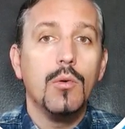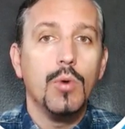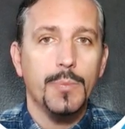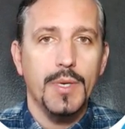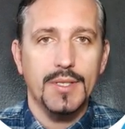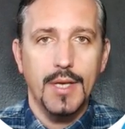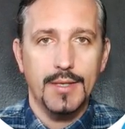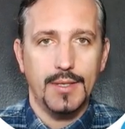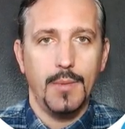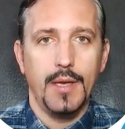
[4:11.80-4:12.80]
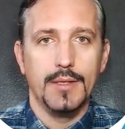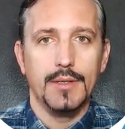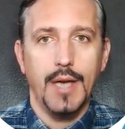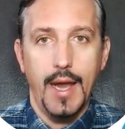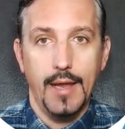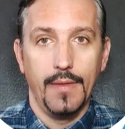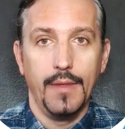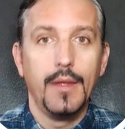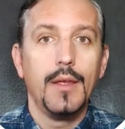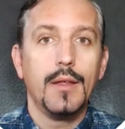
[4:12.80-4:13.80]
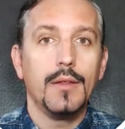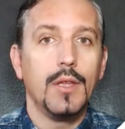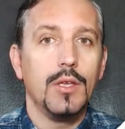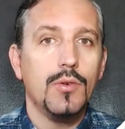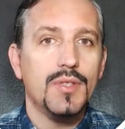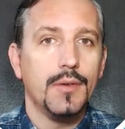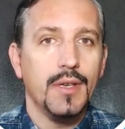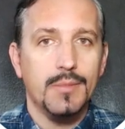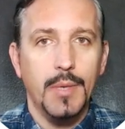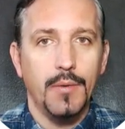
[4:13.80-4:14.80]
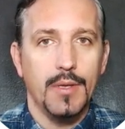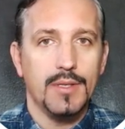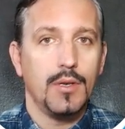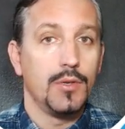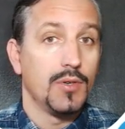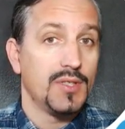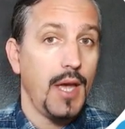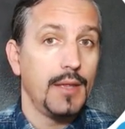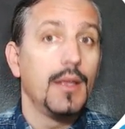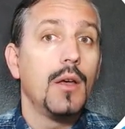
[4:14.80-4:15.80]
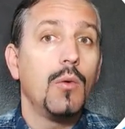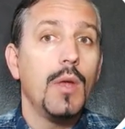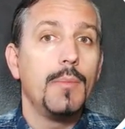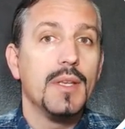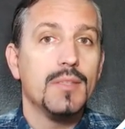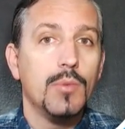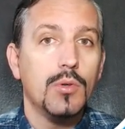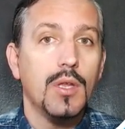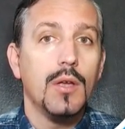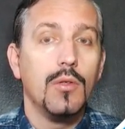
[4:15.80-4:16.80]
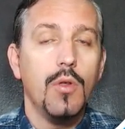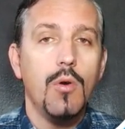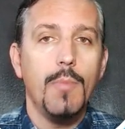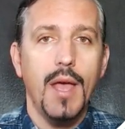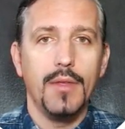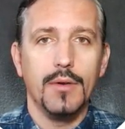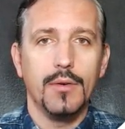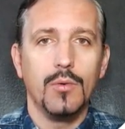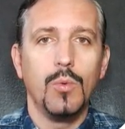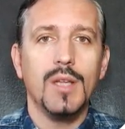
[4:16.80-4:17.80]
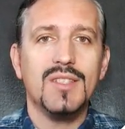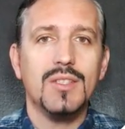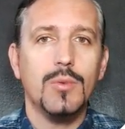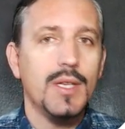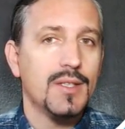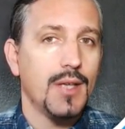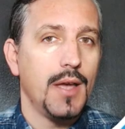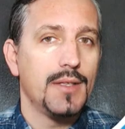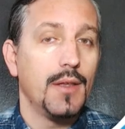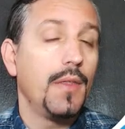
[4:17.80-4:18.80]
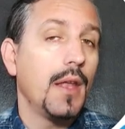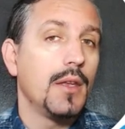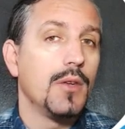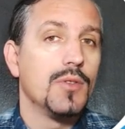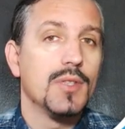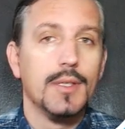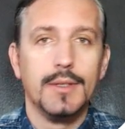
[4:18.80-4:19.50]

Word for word: WordPress customizer and the user experience on your site will be smooth no matter what screen size they'll use.